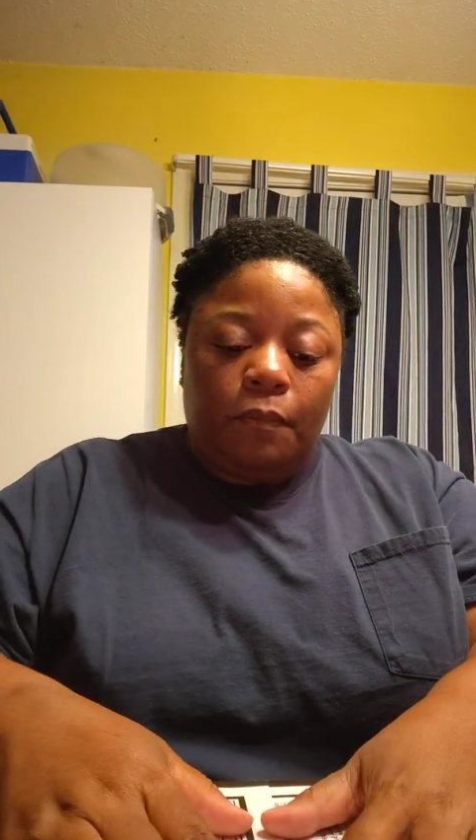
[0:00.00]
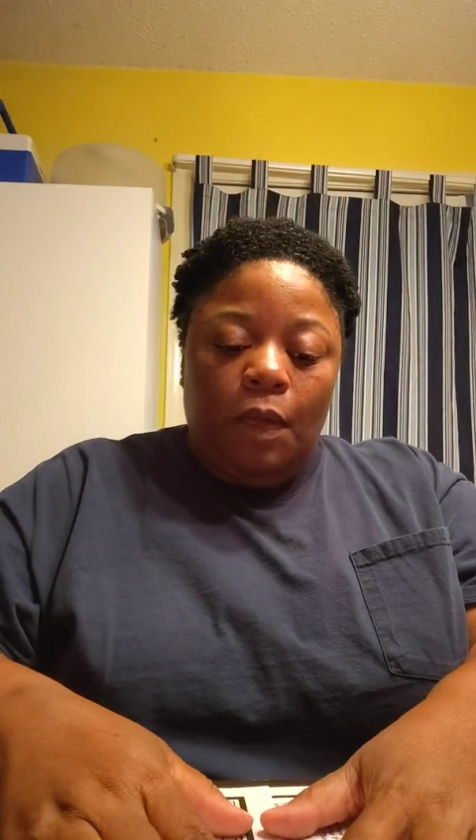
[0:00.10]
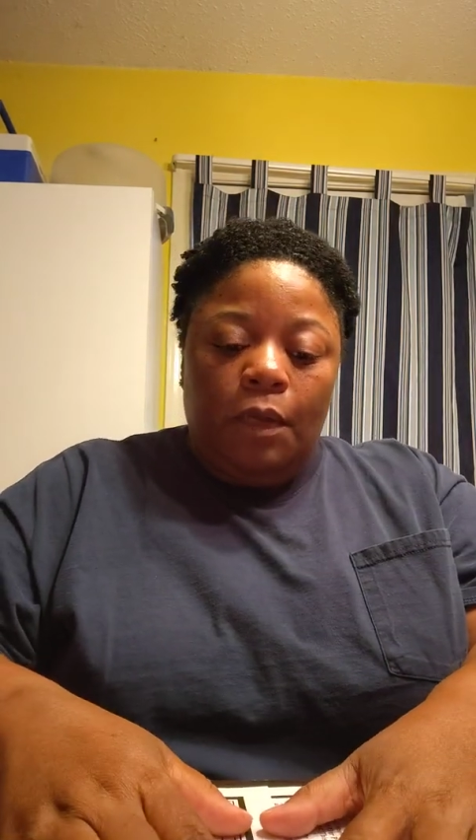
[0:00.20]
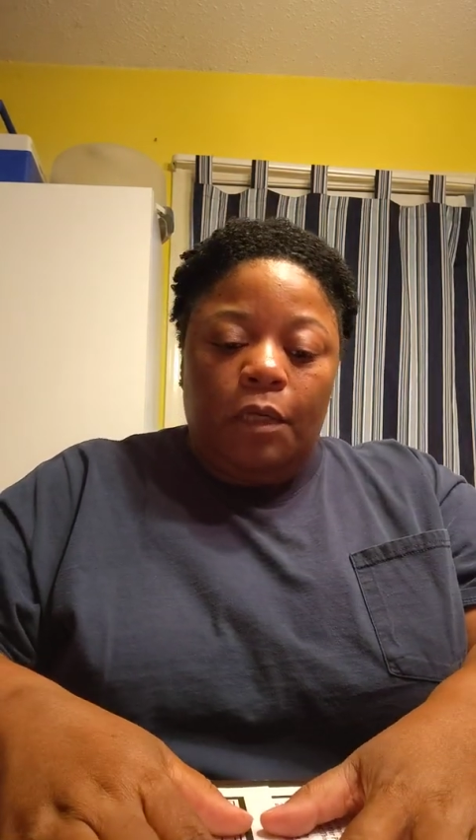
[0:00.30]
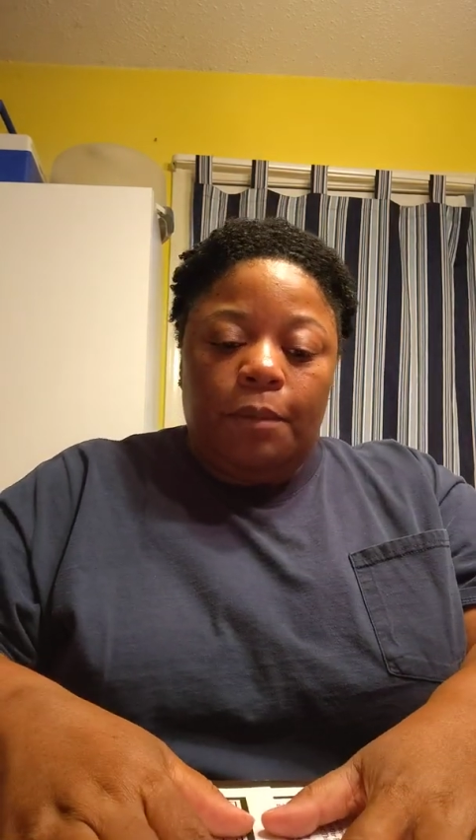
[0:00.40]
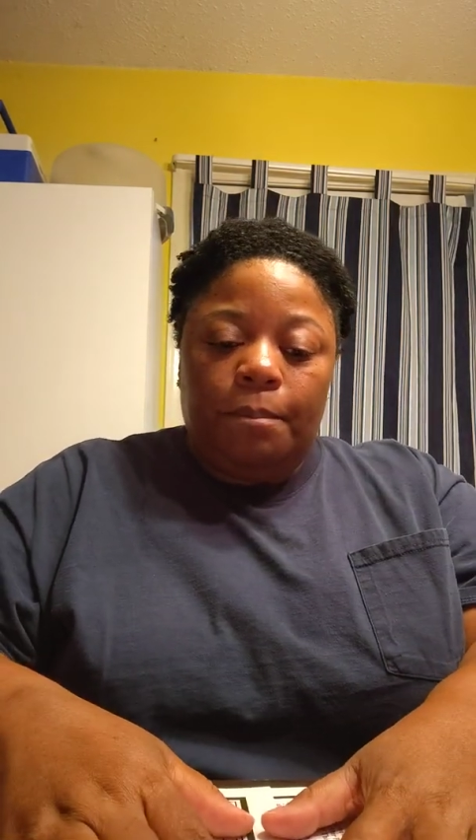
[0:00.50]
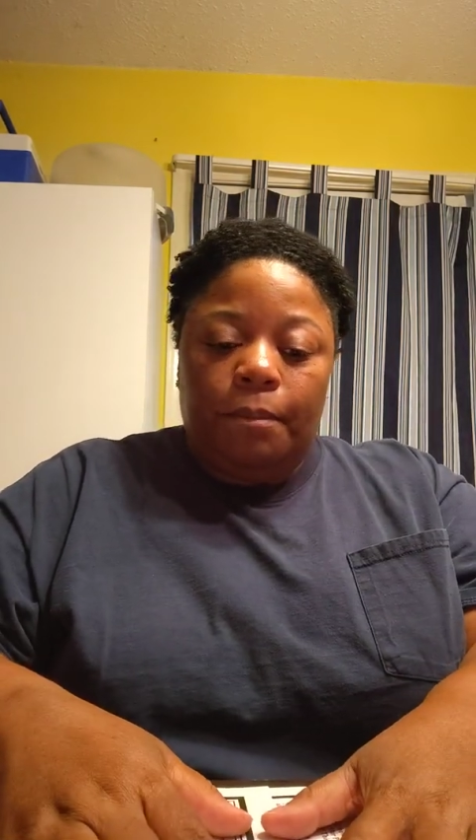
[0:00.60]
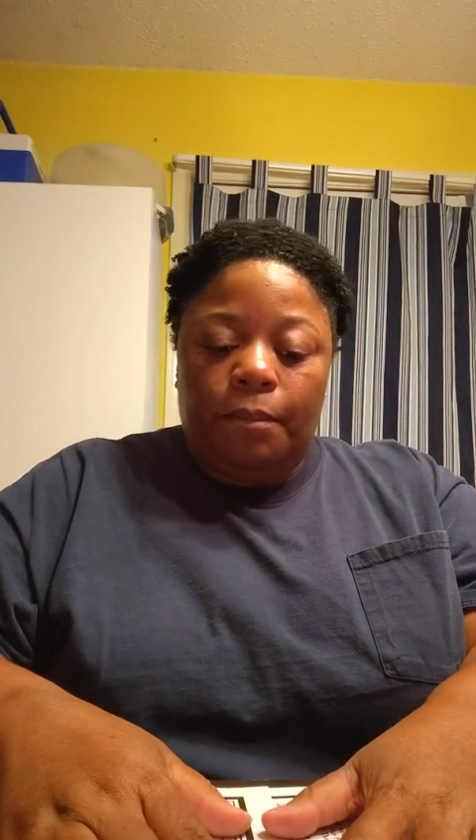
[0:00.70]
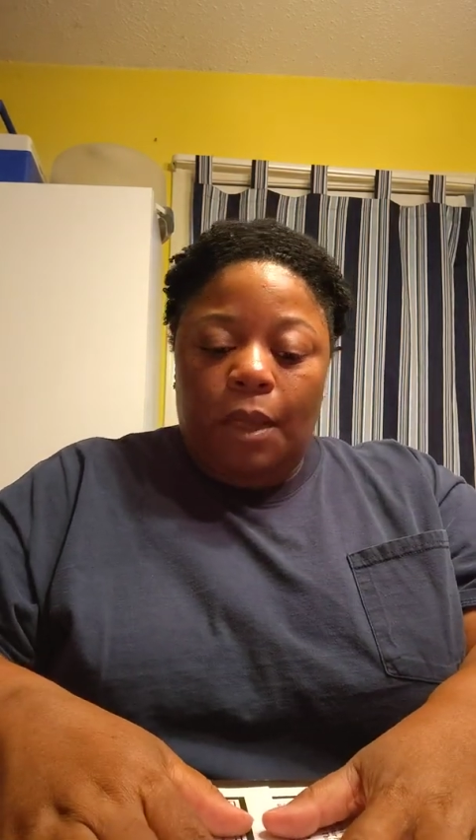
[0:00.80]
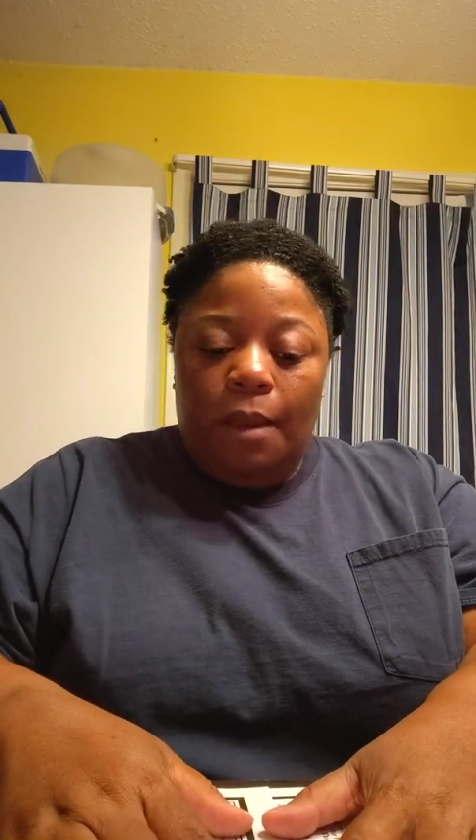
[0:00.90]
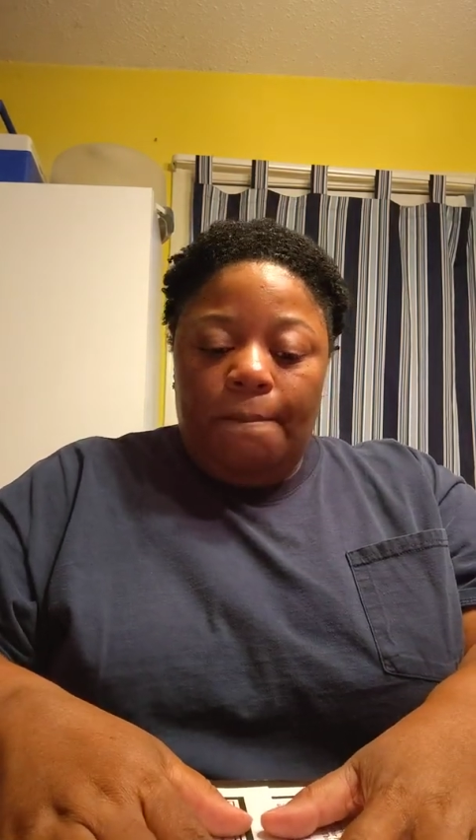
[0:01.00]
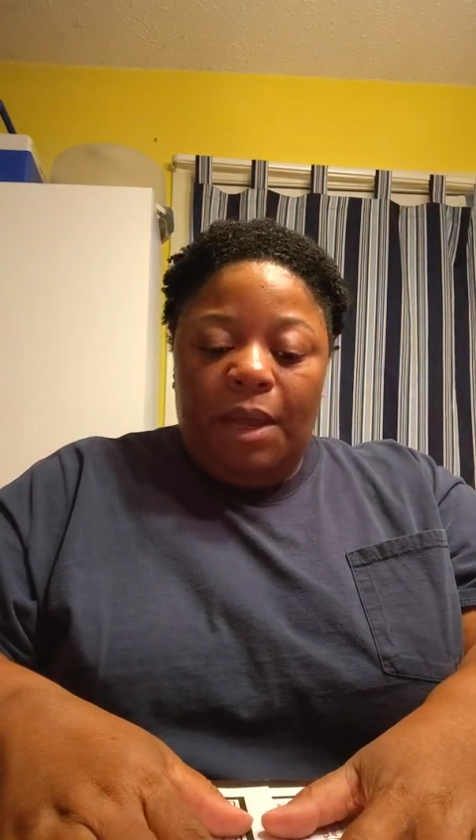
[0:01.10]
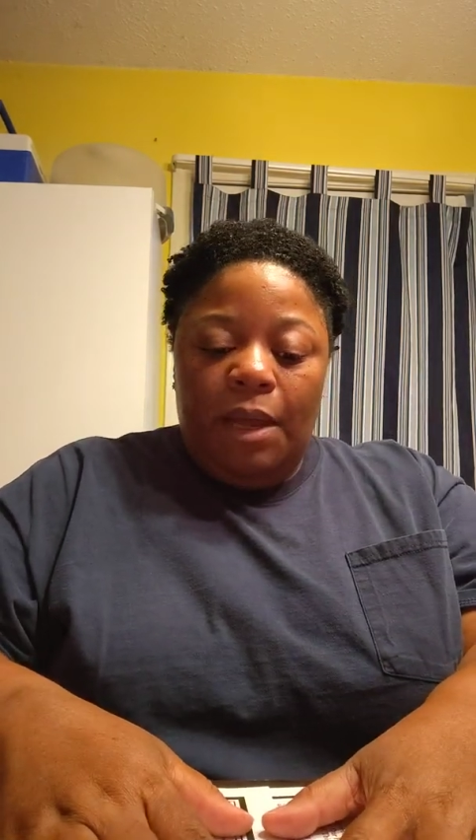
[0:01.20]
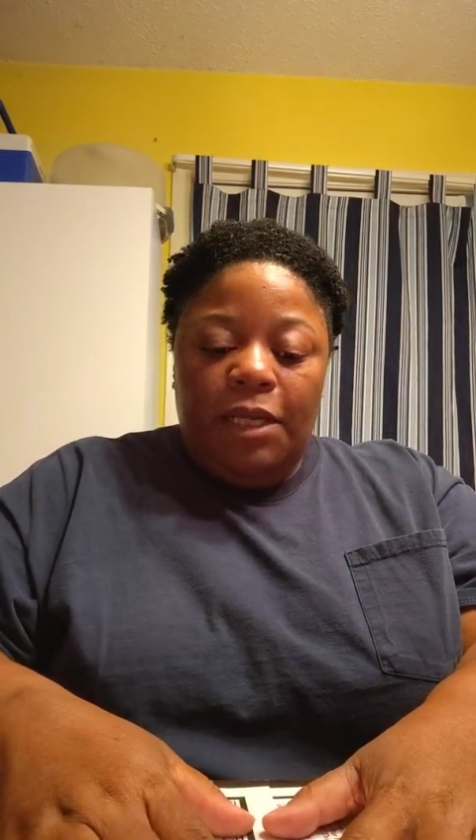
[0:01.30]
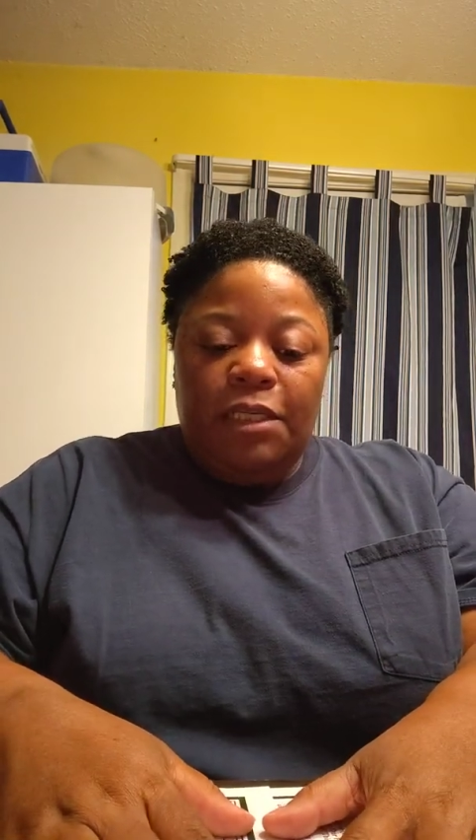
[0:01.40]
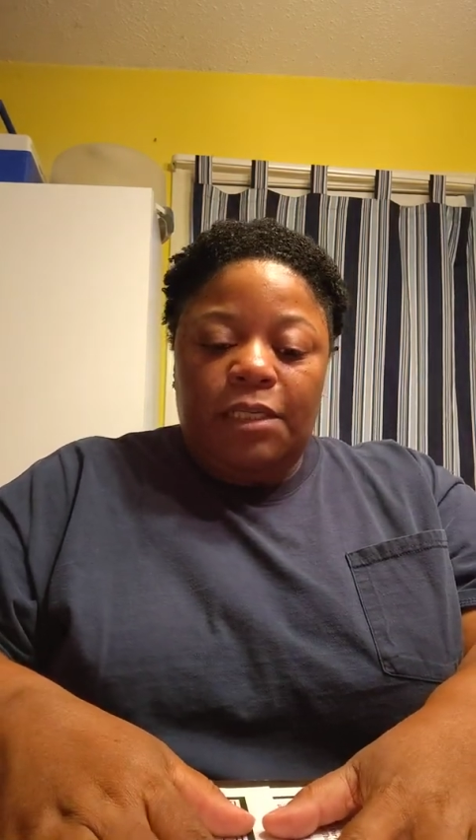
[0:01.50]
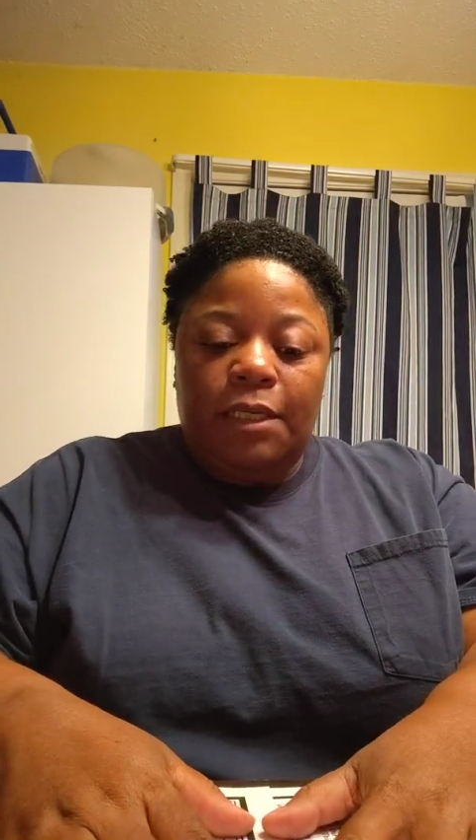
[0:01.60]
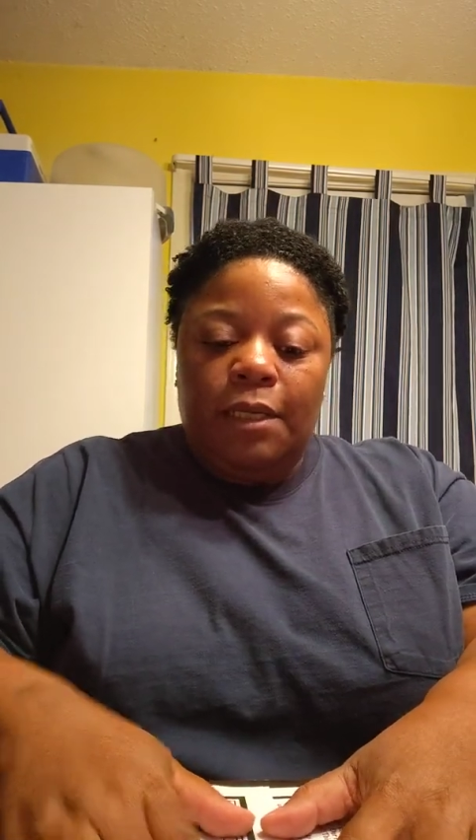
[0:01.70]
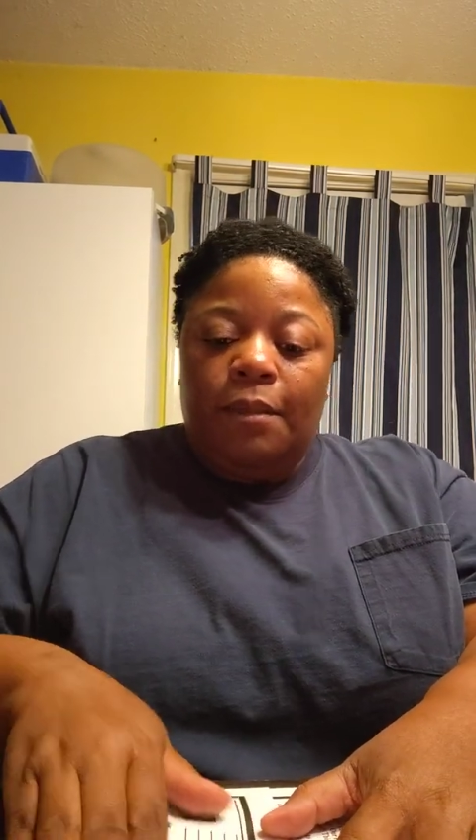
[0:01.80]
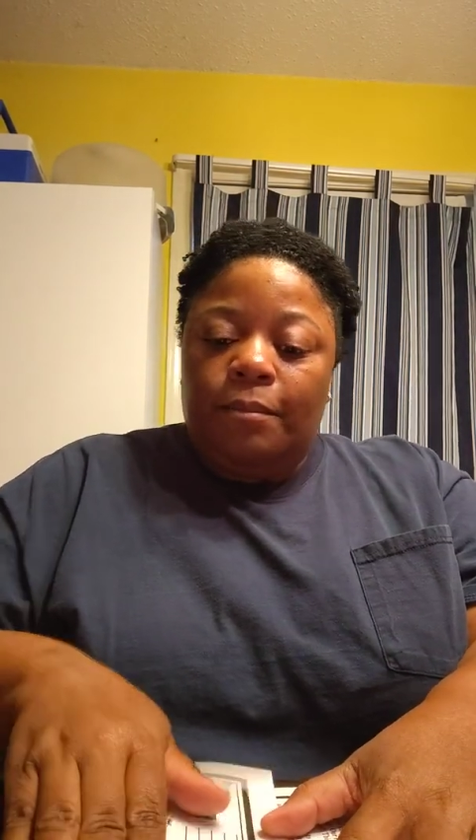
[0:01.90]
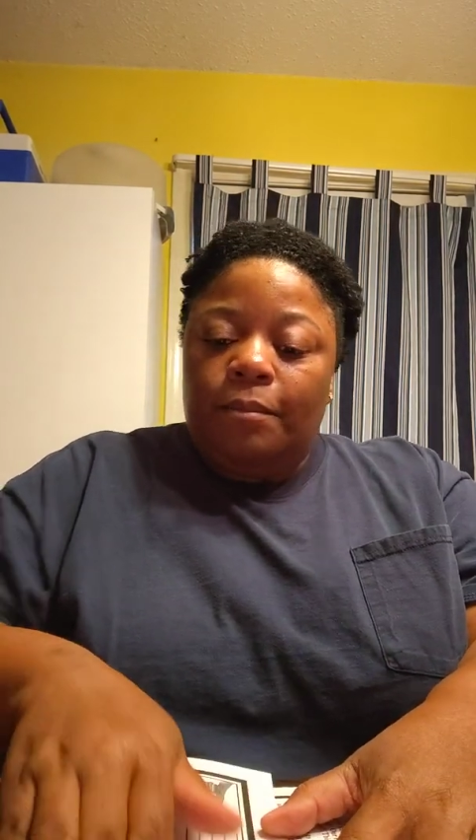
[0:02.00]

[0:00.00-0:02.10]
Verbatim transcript: a good mindset.